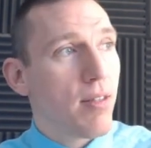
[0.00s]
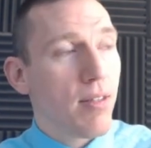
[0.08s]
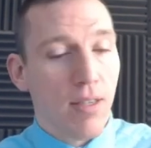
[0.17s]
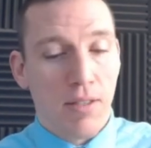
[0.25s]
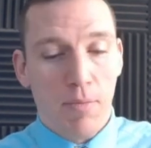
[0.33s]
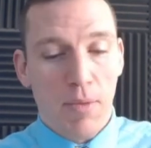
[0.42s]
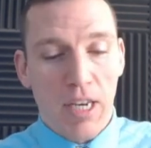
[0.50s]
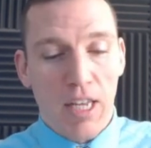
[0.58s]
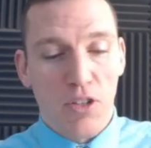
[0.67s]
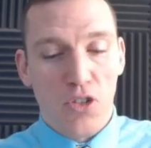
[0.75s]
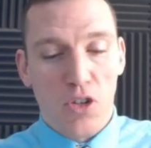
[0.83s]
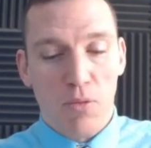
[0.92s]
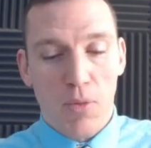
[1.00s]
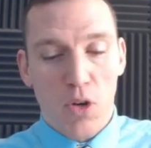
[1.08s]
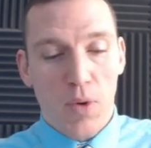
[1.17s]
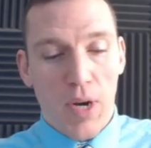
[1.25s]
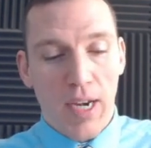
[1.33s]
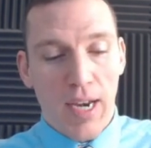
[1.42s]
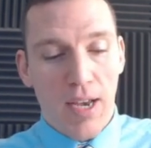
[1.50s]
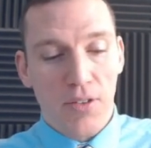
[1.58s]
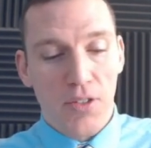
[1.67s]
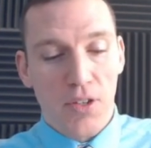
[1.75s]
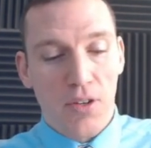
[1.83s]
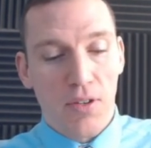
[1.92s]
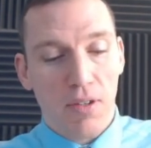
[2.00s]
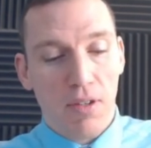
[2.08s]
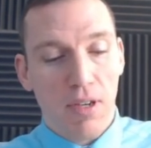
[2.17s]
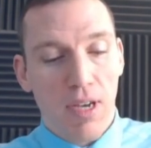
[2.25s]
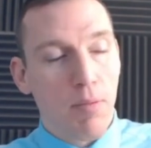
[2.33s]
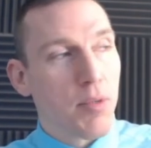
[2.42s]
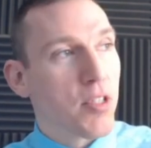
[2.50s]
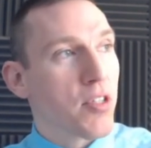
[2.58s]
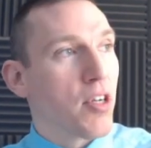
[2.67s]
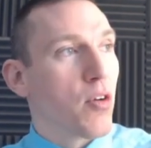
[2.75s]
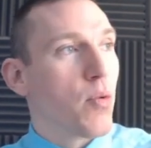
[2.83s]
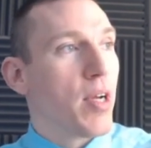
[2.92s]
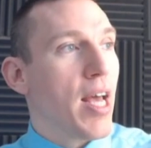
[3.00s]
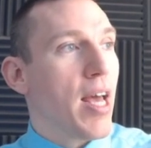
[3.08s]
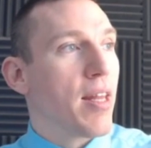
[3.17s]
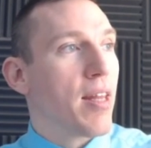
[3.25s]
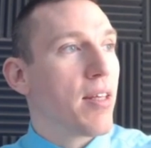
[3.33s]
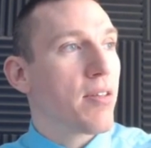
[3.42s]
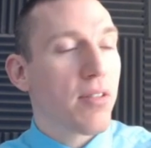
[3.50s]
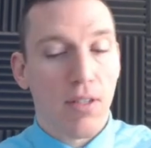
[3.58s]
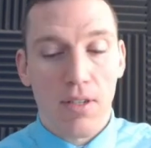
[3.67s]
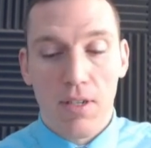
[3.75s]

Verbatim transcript: Because uh, I'm in insert mode right now, so I'm just going to quit out of this.